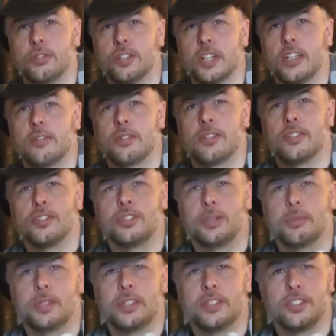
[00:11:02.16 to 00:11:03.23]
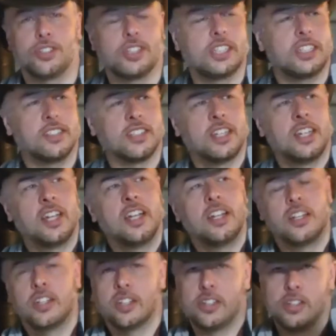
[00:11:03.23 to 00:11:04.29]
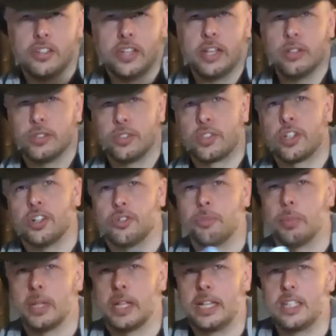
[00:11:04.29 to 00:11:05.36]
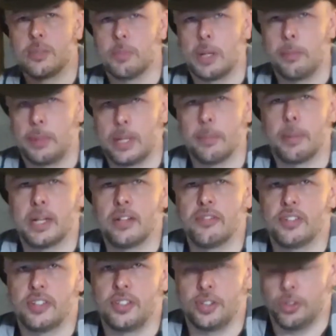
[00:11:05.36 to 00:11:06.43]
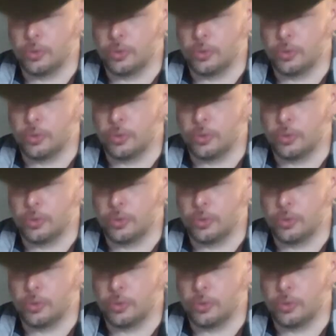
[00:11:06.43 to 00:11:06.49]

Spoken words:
right, when they're trimming their trees. Those curved blades might be a benefit to